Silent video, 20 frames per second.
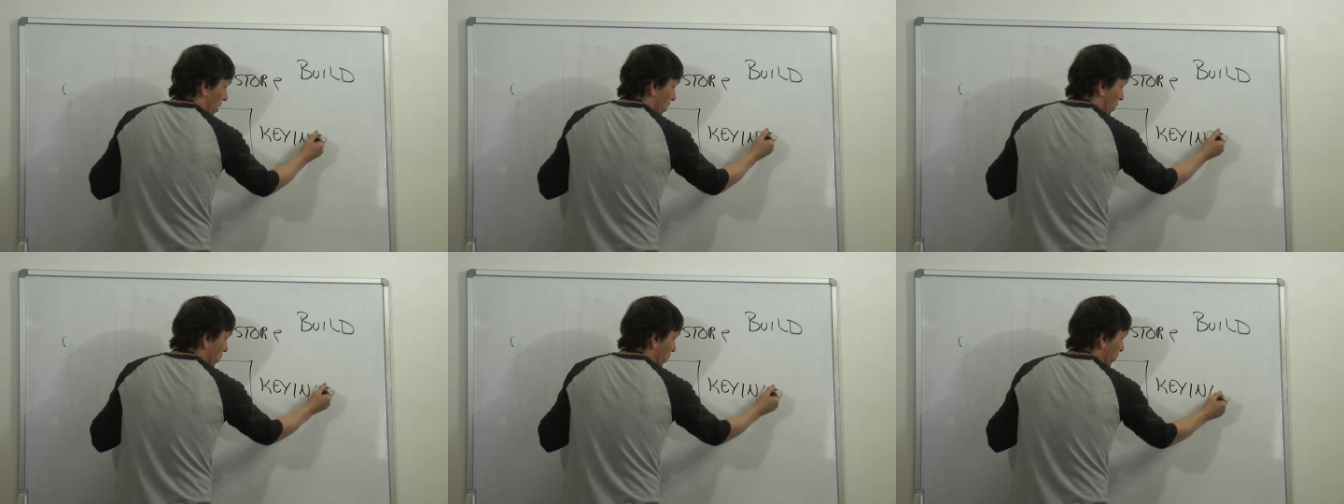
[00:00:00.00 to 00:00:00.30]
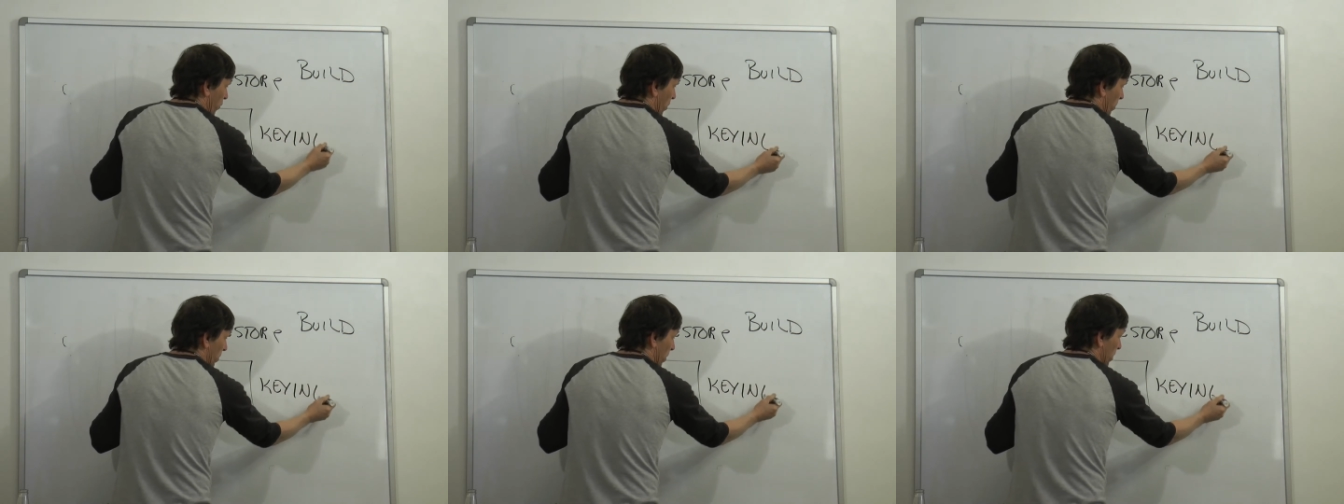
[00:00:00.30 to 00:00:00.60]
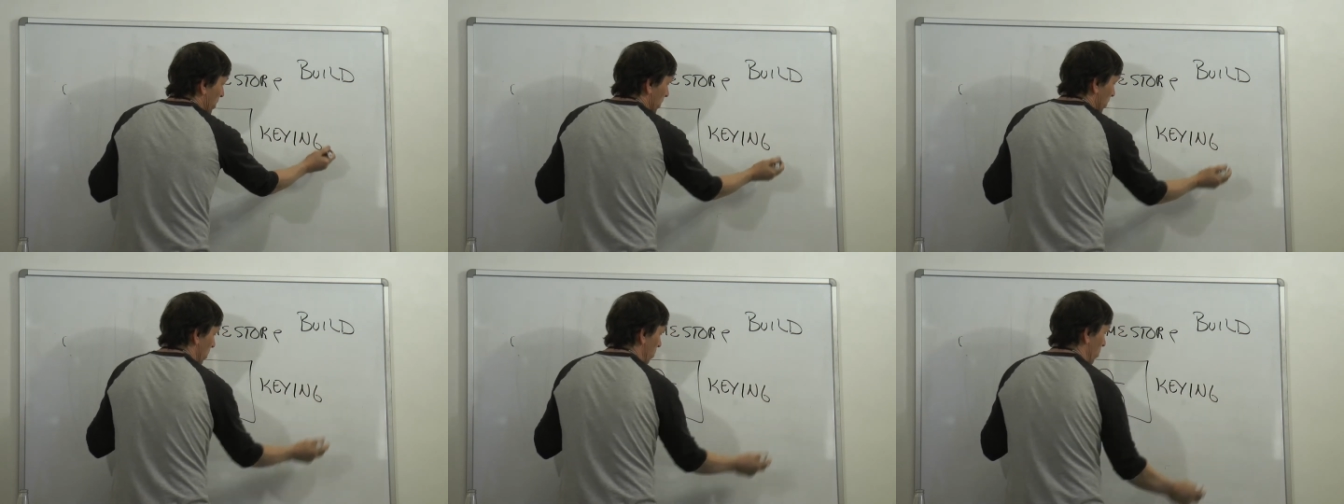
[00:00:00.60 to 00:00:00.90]
So if
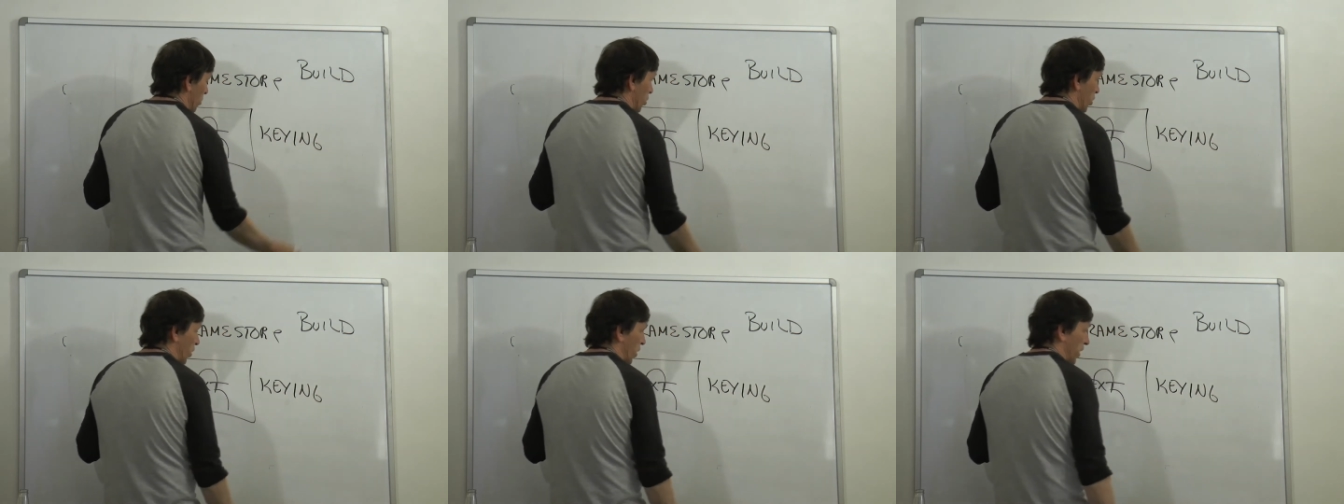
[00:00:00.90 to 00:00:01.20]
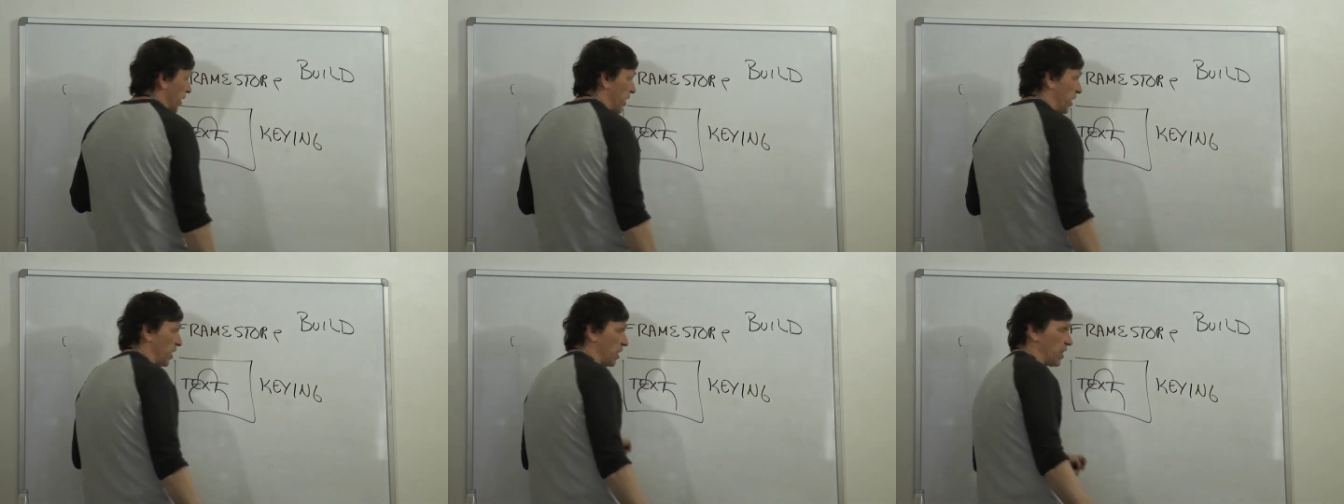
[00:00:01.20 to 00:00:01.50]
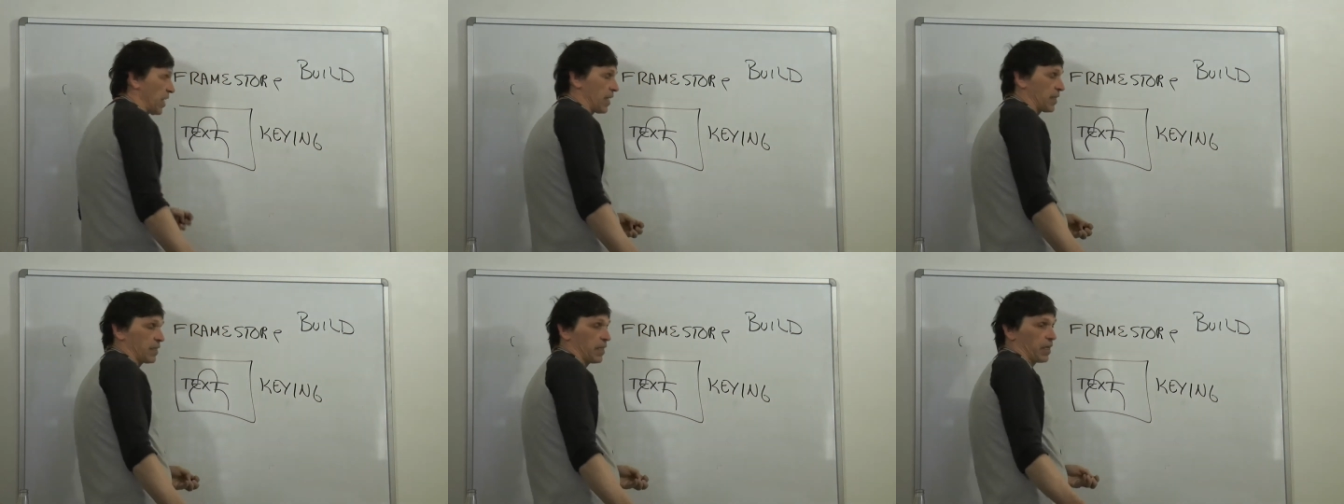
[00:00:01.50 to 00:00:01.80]
somebody says, I want you to
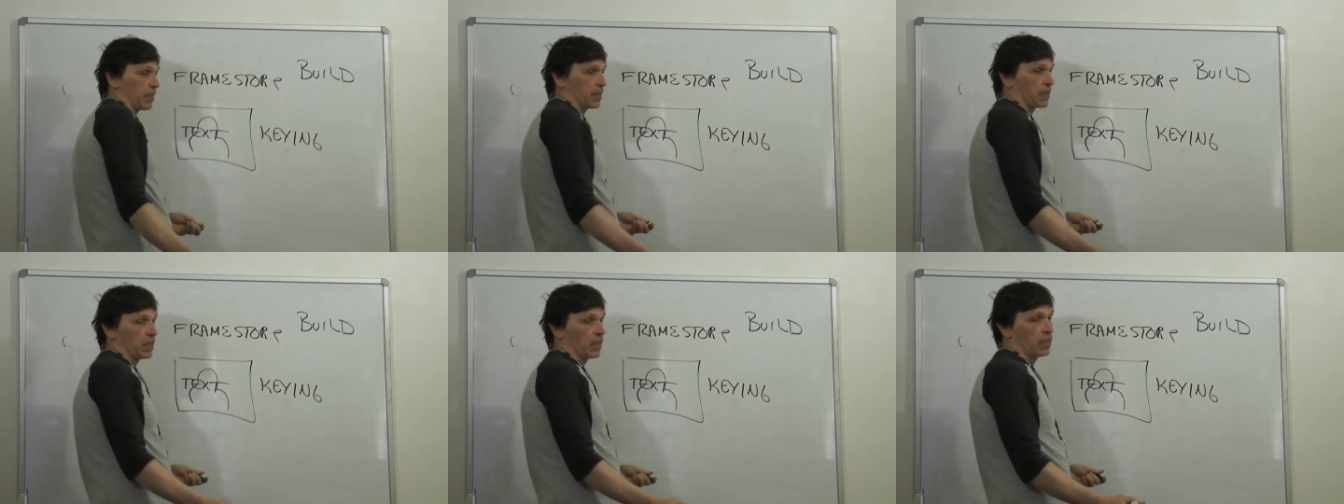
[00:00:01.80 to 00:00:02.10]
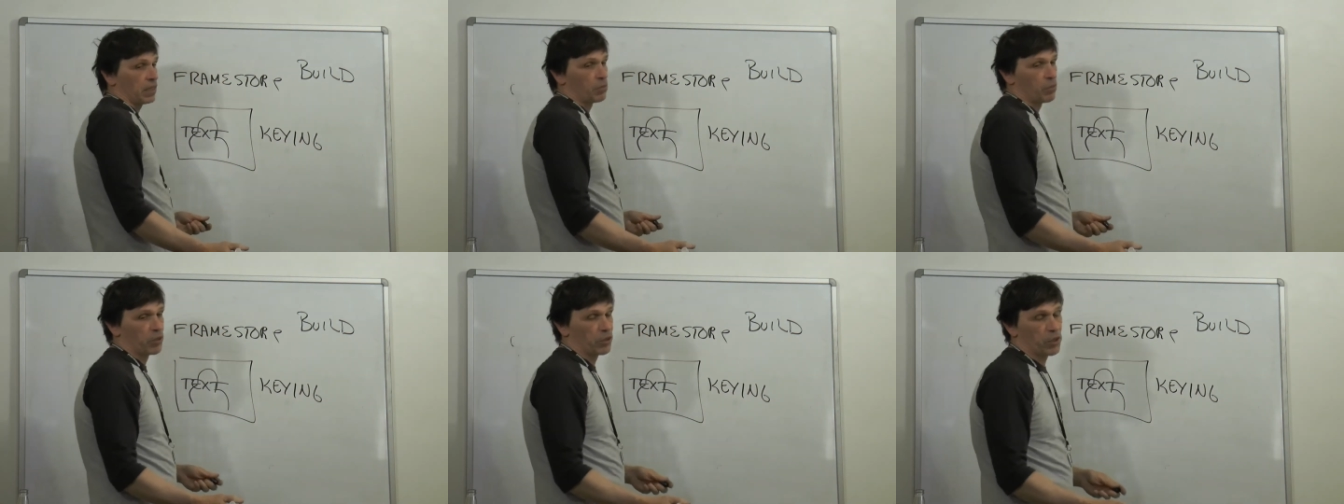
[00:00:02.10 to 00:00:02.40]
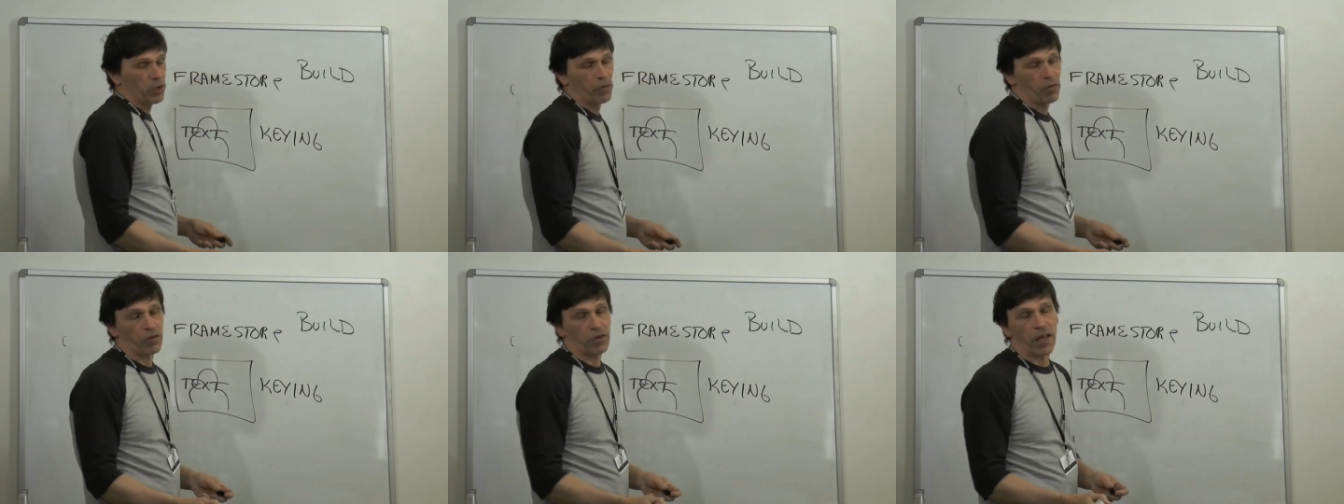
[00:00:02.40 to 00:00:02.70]
key that text
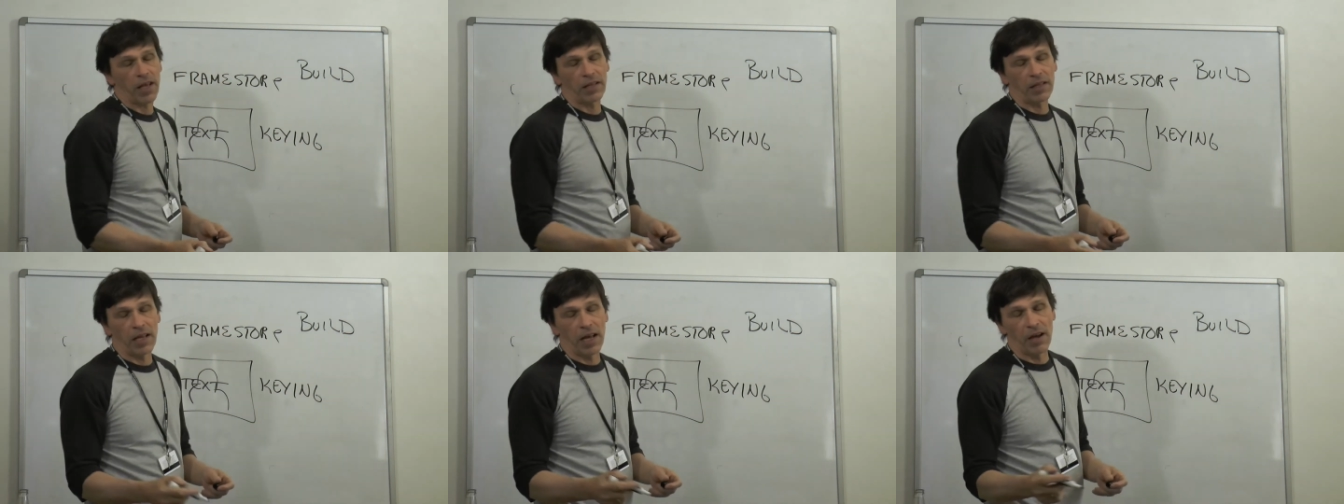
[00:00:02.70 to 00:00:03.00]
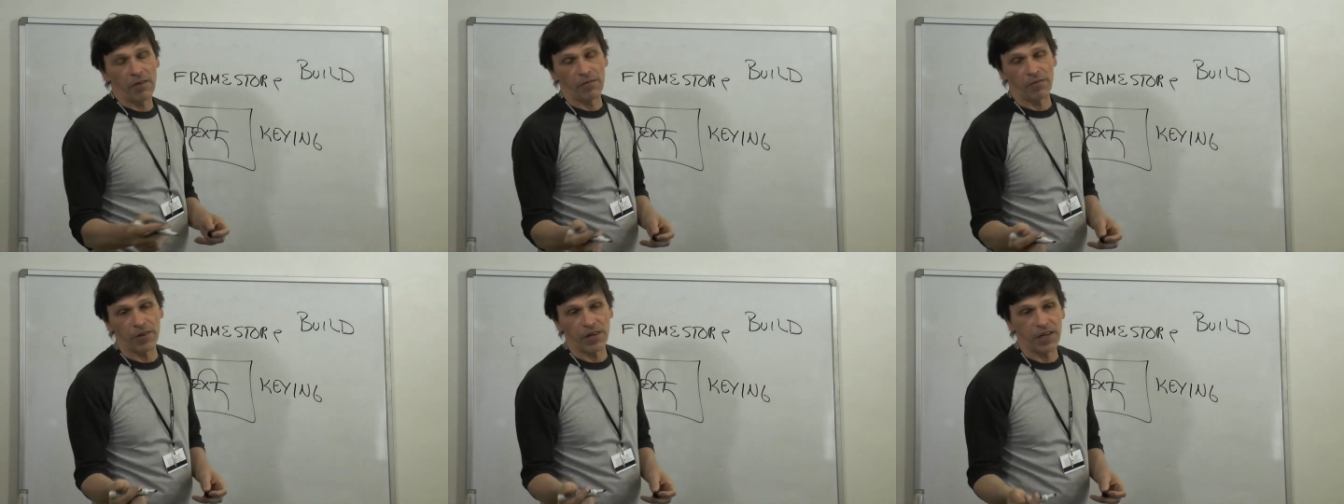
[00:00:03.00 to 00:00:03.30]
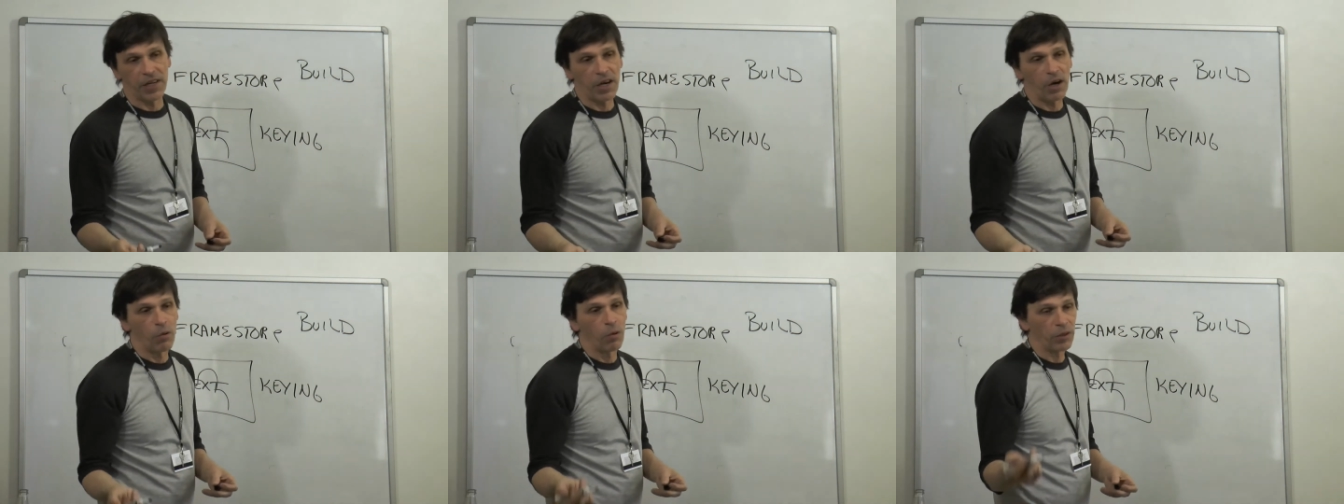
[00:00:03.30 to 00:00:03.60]
element over that live
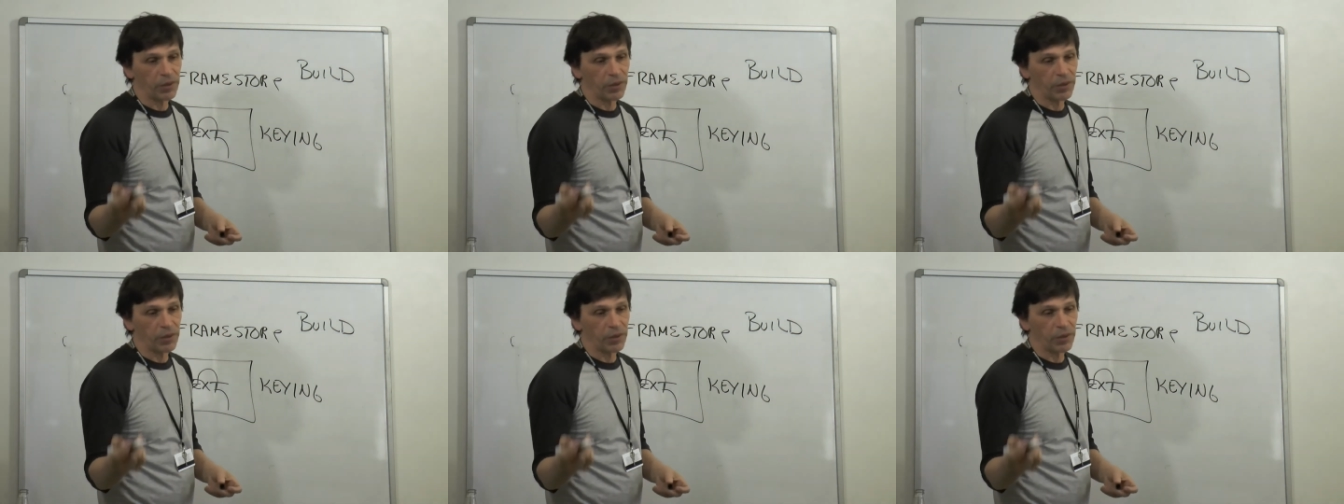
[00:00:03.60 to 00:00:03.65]
video,